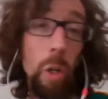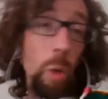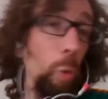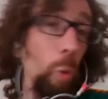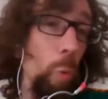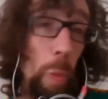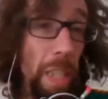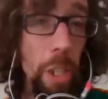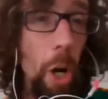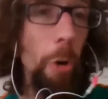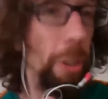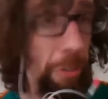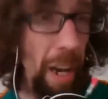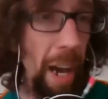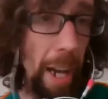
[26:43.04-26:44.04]
We know
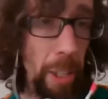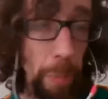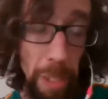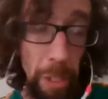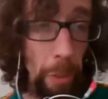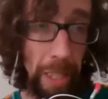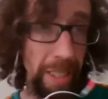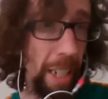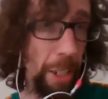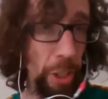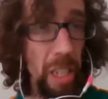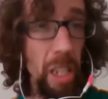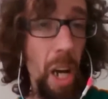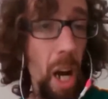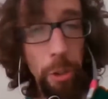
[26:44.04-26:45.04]
the facts. We know that's actually
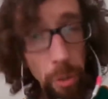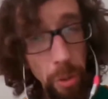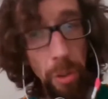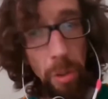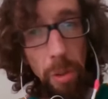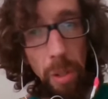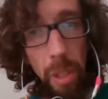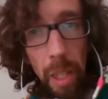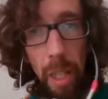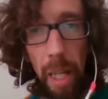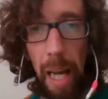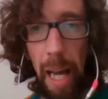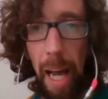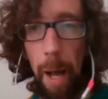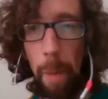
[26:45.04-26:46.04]
not true.
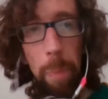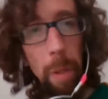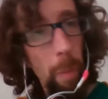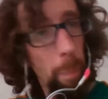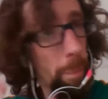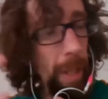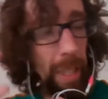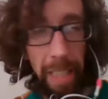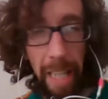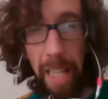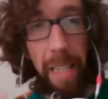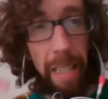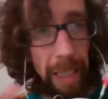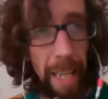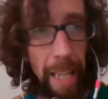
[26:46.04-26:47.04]
But again,
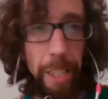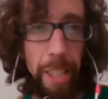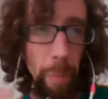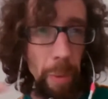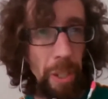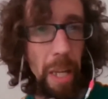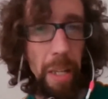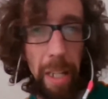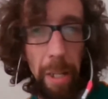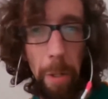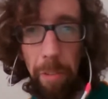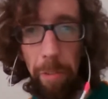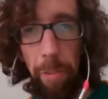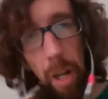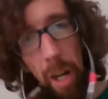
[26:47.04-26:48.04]
engaging with that
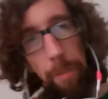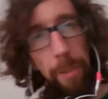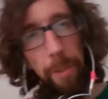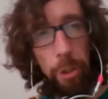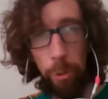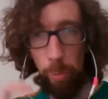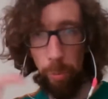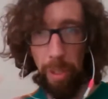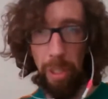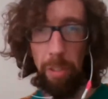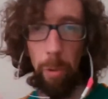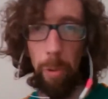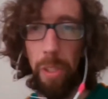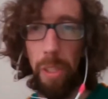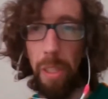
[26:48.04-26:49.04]
narrative often just
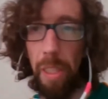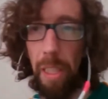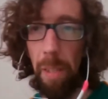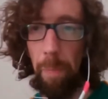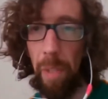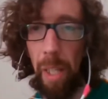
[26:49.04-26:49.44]
reinforces it.